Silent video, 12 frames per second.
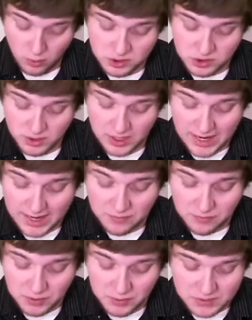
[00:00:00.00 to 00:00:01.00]
ultra-high
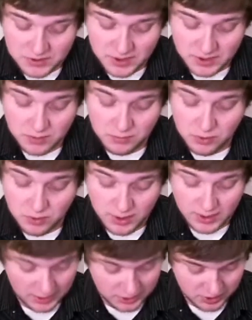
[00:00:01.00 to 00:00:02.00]
frequency
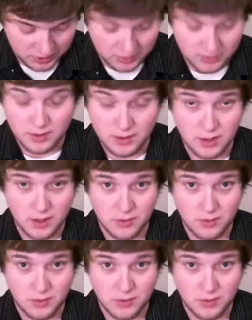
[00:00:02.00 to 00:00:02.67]
communication